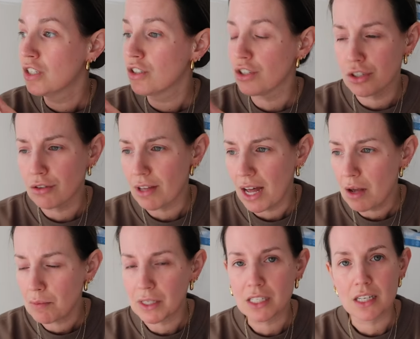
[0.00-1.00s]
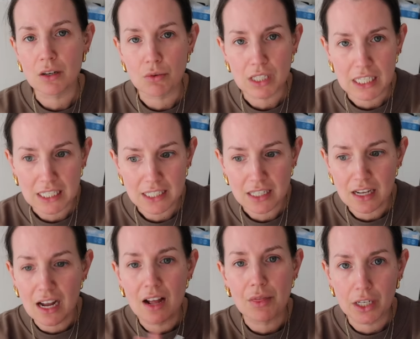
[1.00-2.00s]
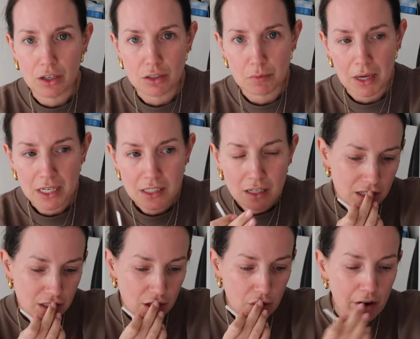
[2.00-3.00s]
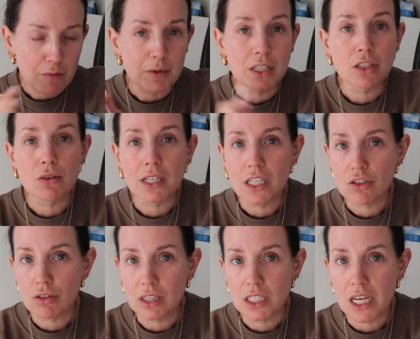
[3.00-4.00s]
to do that because then I want to eat dinner and then go to bed. So I've been doing it during the